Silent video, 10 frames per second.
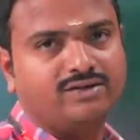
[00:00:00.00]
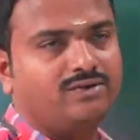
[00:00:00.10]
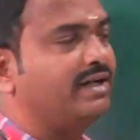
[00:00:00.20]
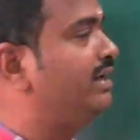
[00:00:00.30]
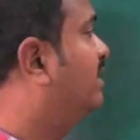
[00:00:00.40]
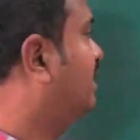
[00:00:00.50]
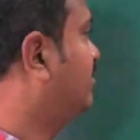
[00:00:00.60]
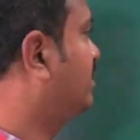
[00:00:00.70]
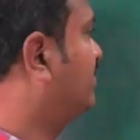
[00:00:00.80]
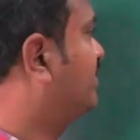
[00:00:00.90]
Okay,
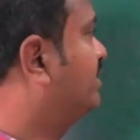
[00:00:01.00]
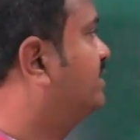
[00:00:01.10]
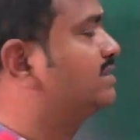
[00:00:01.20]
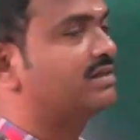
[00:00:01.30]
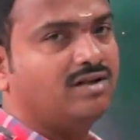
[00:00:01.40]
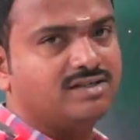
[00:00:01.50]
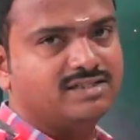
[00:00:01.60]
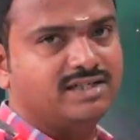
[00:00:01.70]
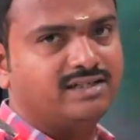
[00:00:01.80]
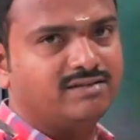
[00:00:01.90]
number of turns
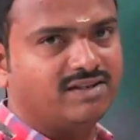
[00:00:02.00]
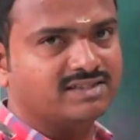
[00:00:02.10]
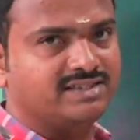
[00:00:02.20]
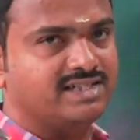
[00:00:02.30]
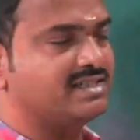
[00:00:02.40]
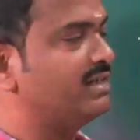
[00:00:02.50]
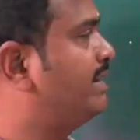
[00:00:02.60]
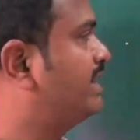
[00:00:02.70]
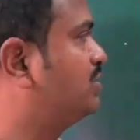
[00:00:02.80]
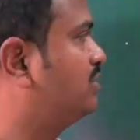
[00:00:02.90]
constant, flux density
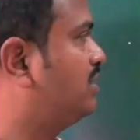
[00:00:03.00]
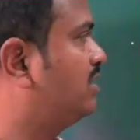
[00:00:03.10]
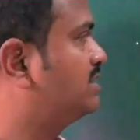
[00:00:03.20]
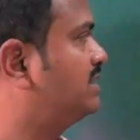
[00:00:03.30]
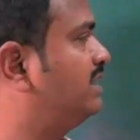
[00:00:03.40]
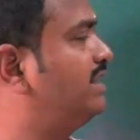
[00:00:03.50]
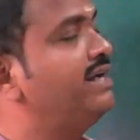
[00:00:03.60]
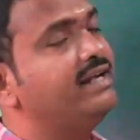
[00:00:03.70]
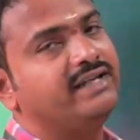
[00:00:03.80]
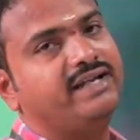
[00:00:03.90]
magnitude constant,
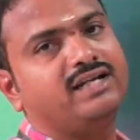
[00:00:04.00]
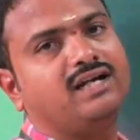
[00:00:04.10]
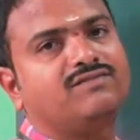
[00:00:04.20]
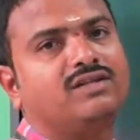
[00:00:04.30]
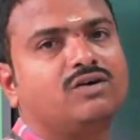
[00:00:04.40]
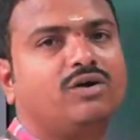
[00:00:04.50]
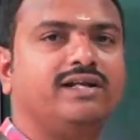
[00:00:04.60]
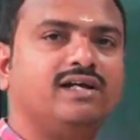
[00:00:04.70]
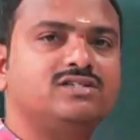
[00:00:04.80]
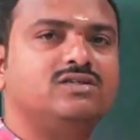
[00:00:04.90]
area of the
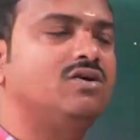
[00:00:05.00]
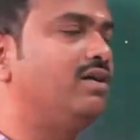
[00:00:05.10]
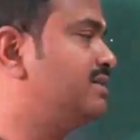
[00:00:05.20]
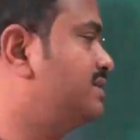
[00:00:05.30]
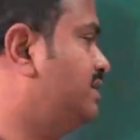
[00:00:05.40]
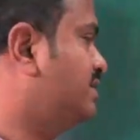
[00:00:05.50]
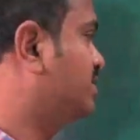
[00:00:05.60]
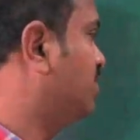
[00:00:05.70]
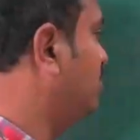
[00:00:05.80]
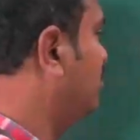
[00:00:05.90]
coil also constant,
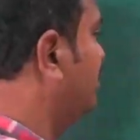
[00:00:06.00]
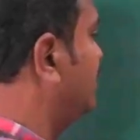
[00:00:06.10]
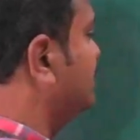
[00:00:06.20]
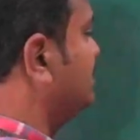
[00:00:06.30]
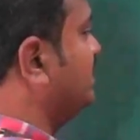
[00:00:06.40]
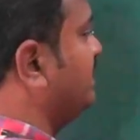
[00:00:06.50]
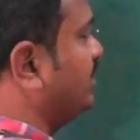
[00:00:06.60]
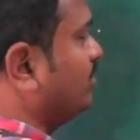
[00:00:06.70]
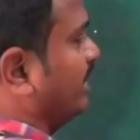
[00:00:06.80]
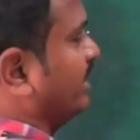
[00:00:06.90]
so G
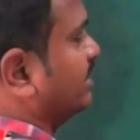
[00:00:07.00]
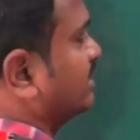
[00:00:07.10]
into I.